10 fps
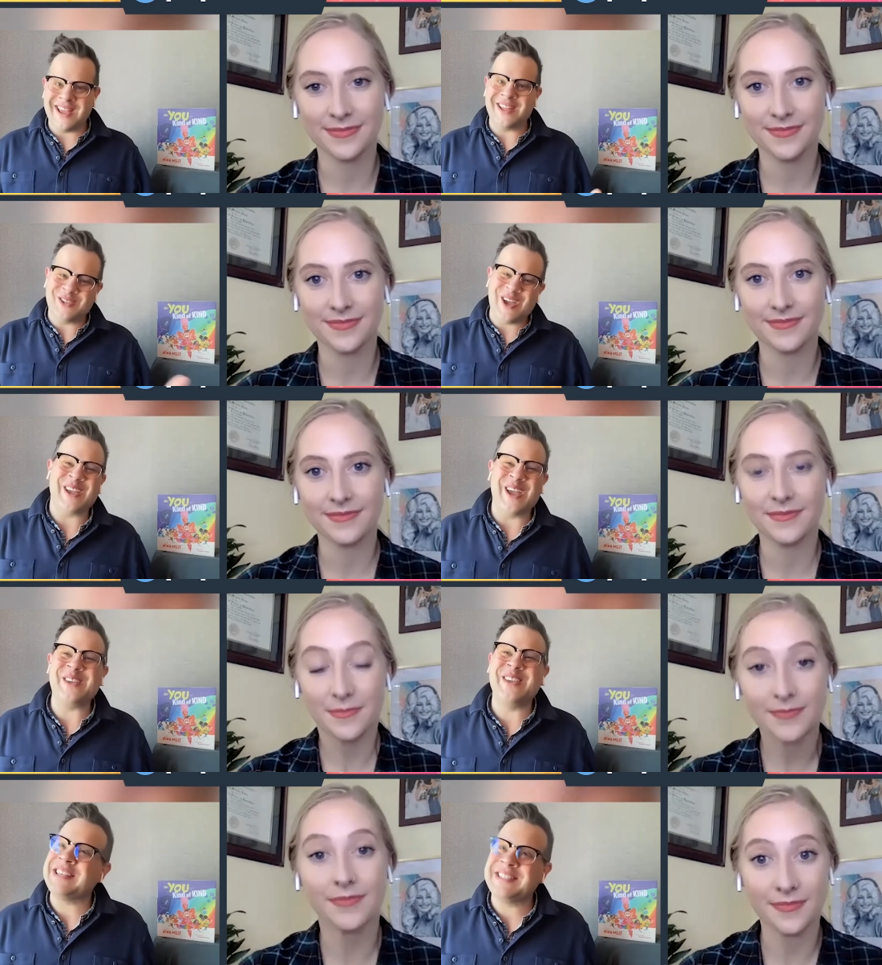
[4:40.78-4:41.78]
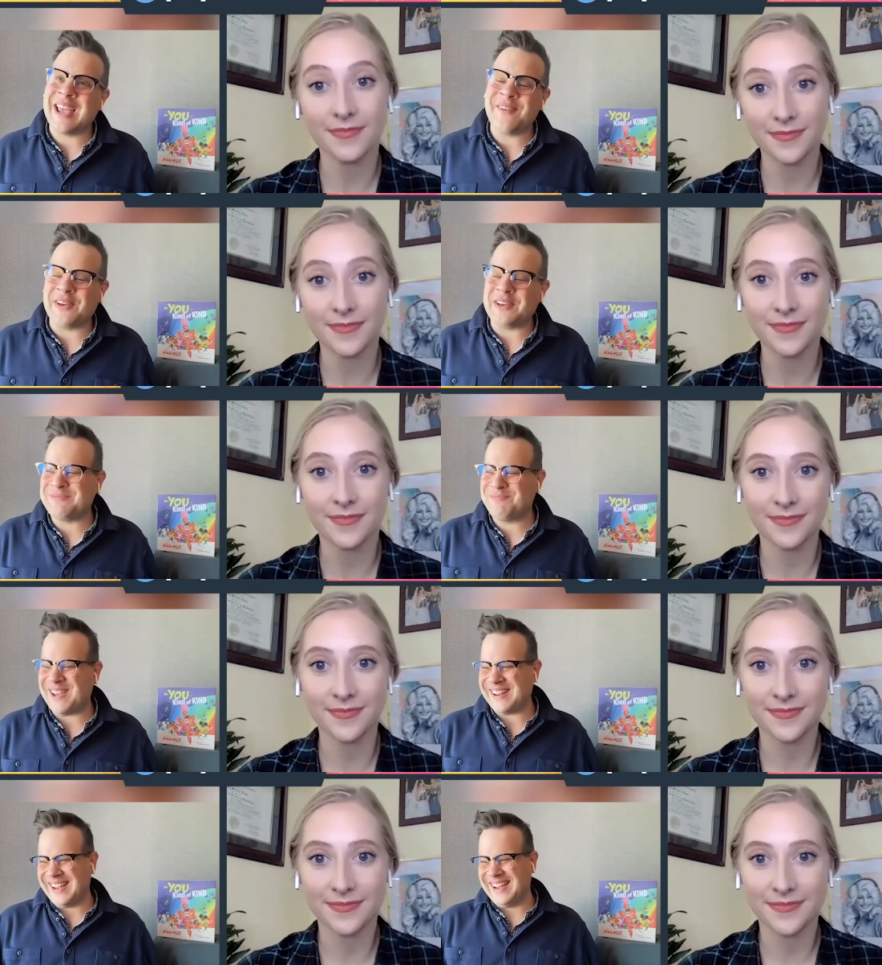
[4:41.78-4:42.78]
Speaker 1: and again, yes, save us,
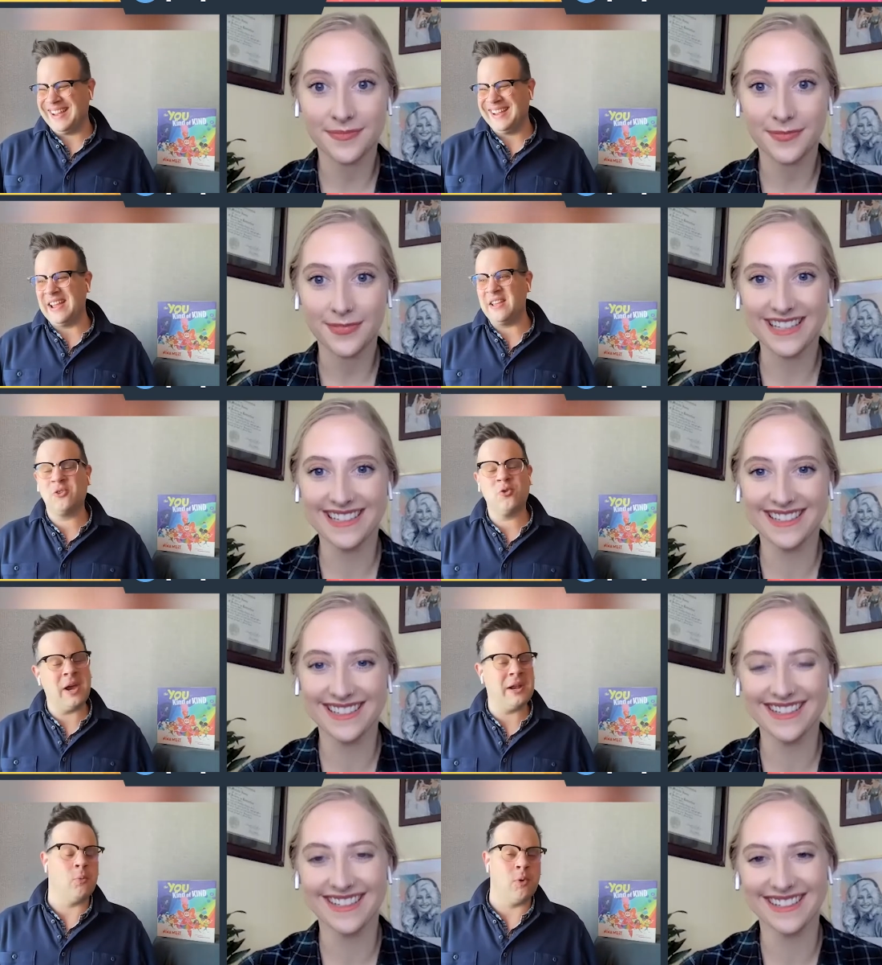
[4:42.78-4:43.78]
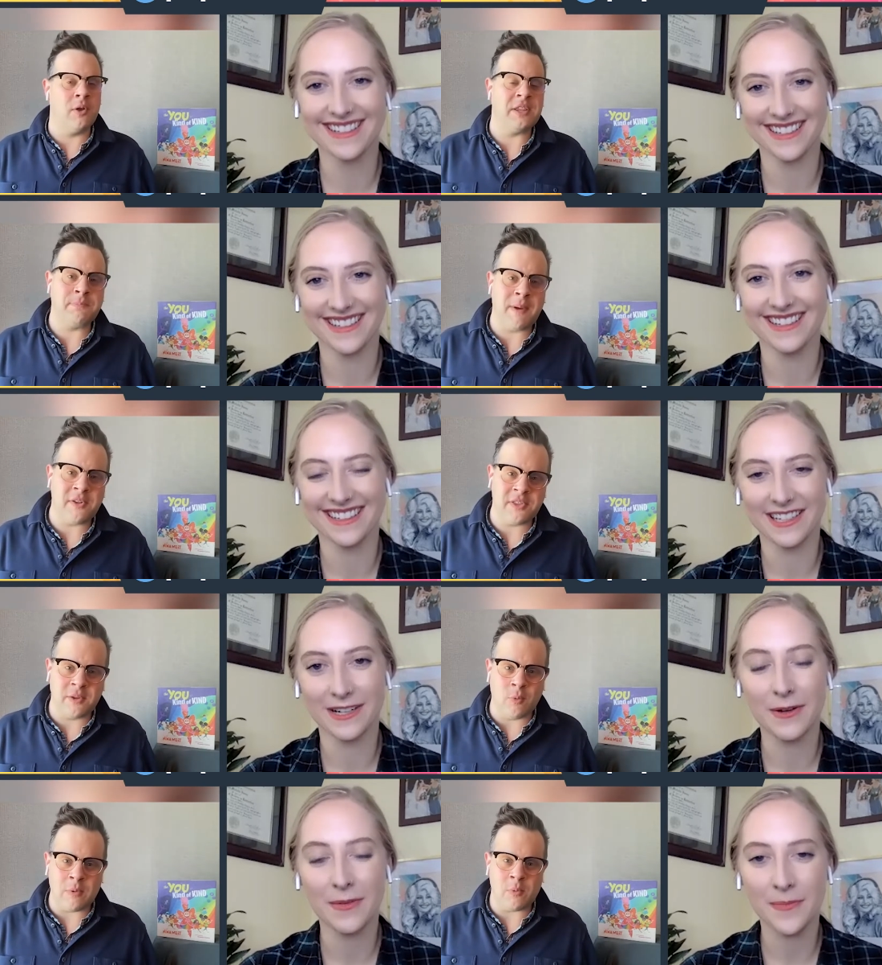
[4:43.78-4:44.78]
but uh, create a world that's better than
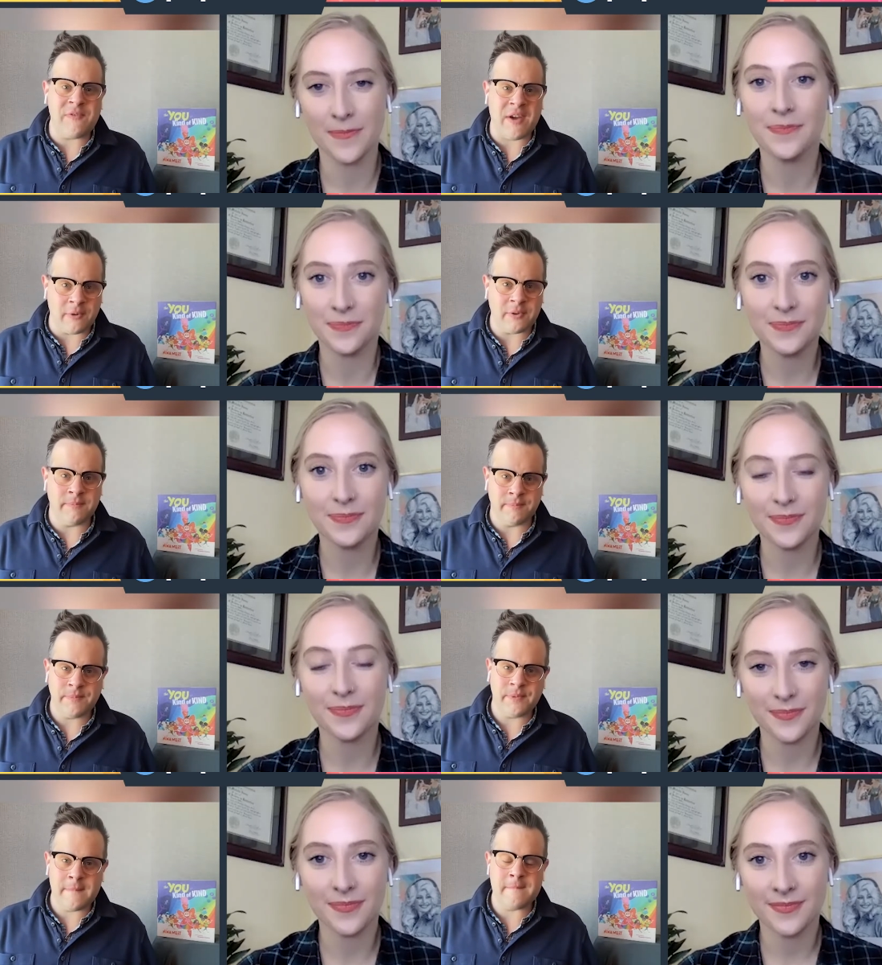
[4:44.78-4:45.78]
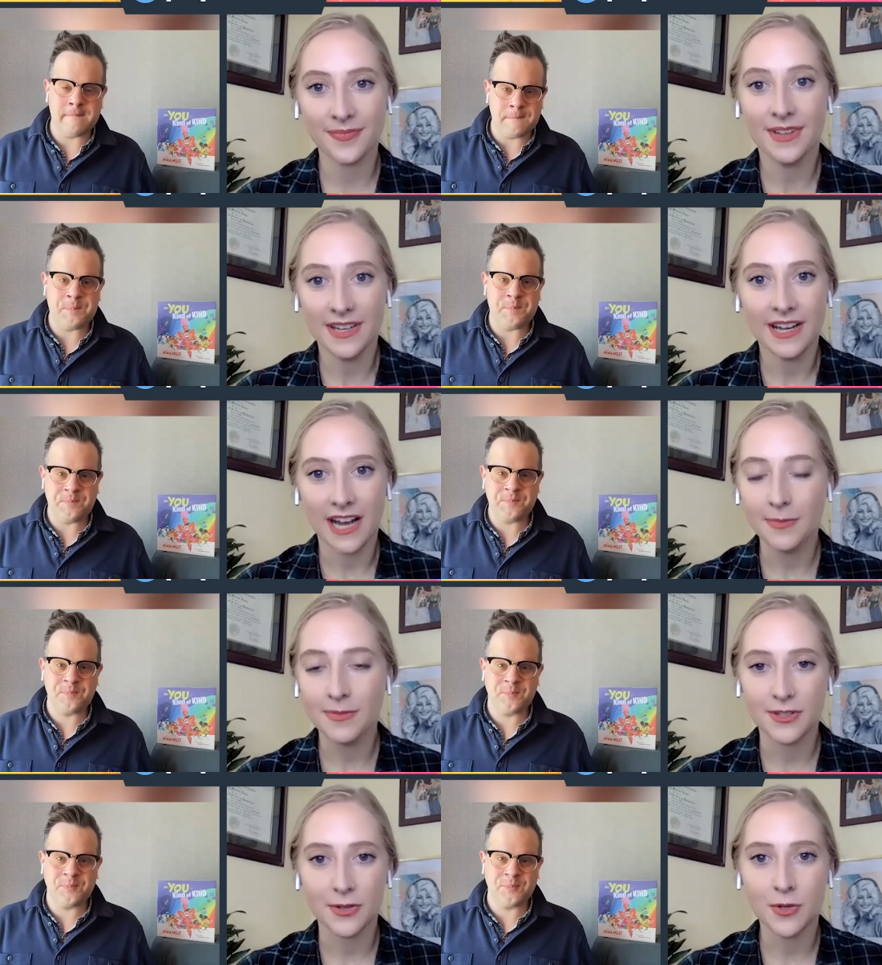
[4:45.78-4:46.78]
the one we found.
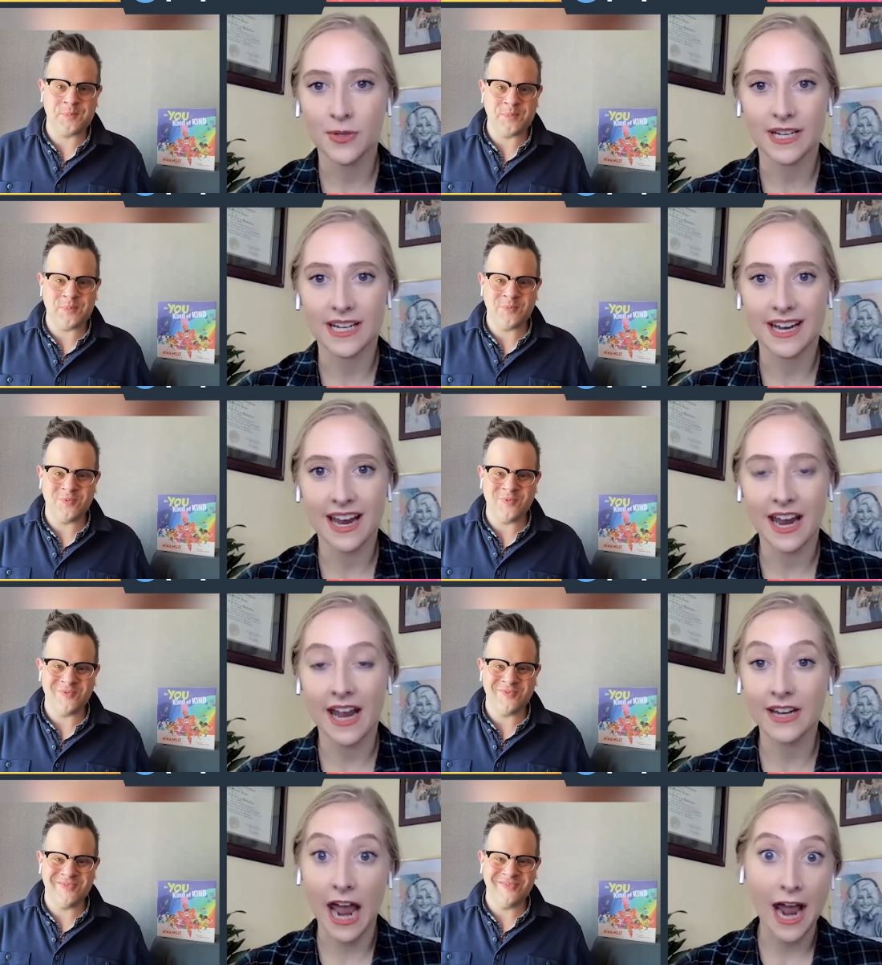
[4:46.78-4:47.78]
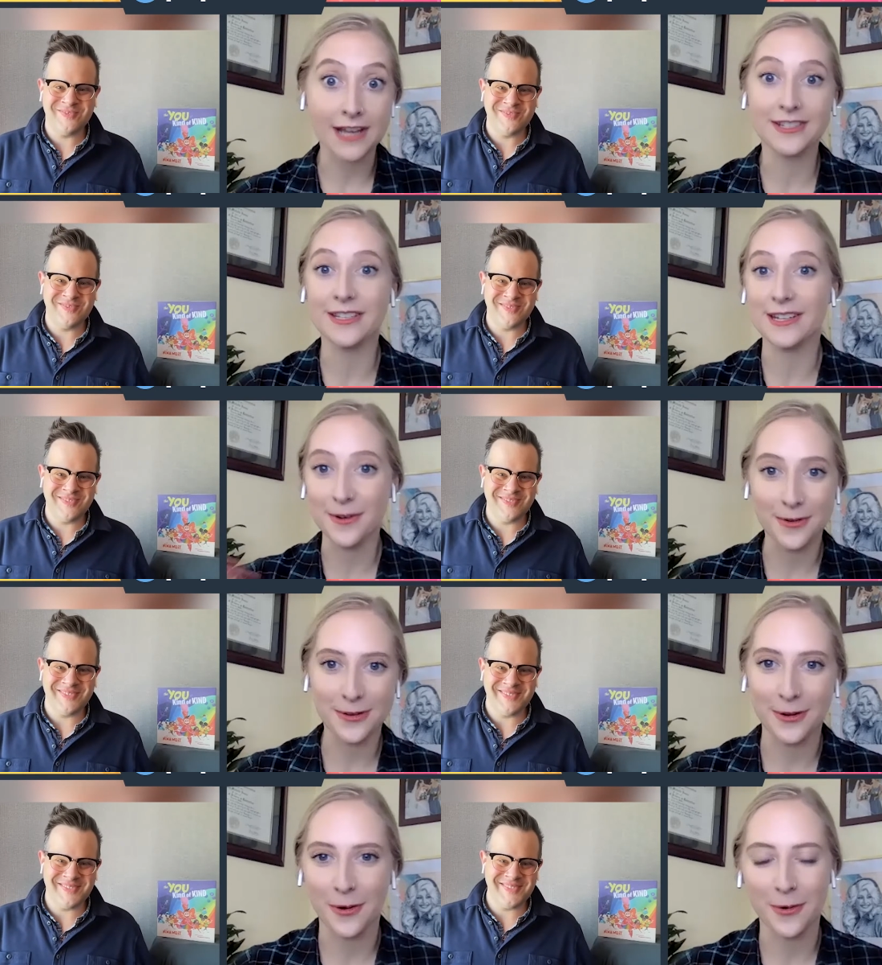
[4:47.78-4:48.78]
Speaker 2: Absolutely, and, as the you
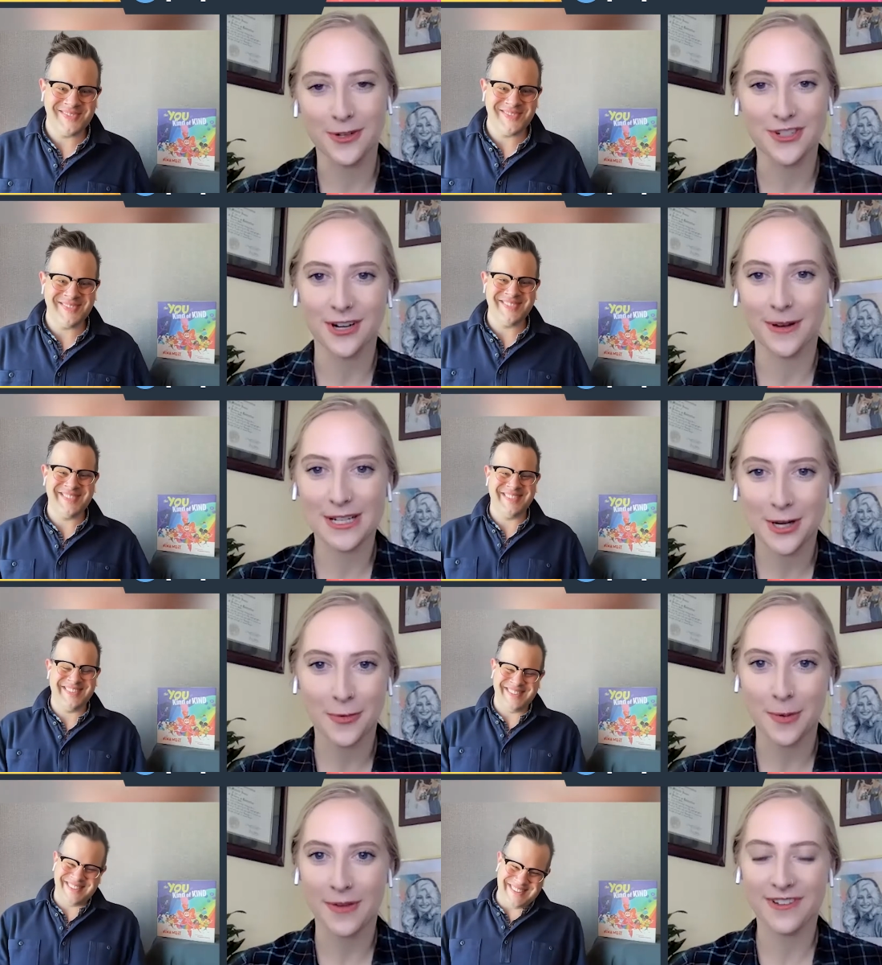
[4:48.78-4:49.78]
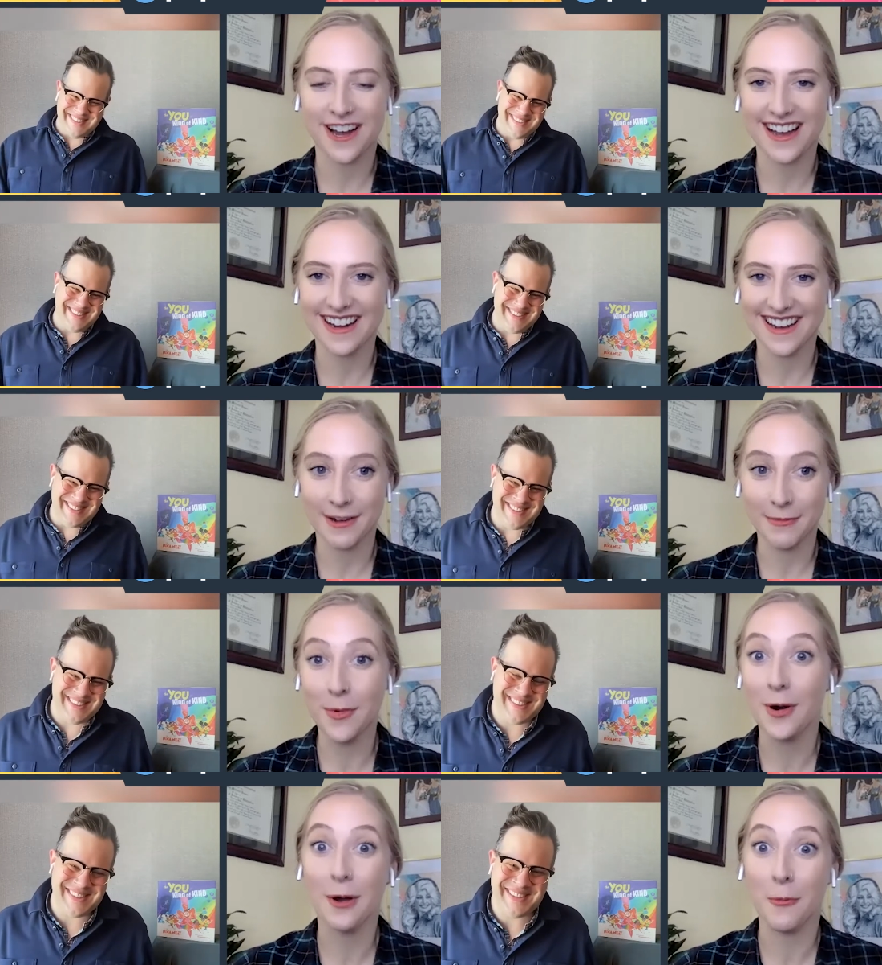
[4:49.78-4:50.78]
know older generation, where we've got uh,
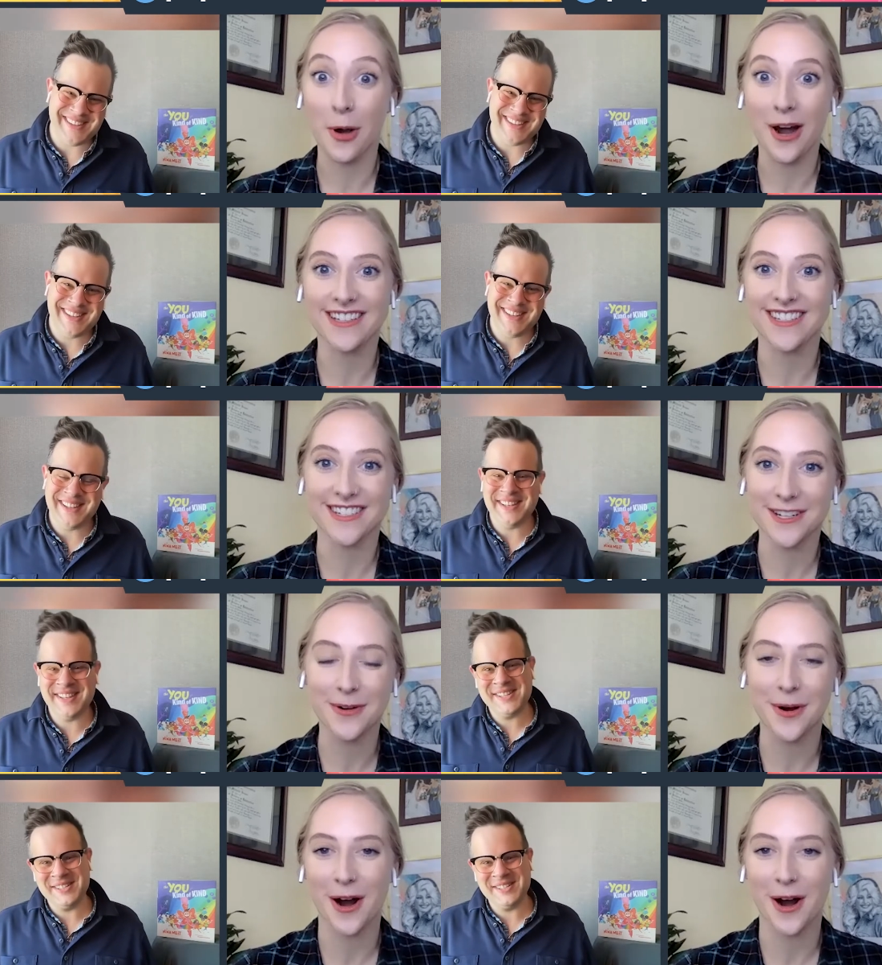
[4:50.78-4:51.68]
more work to do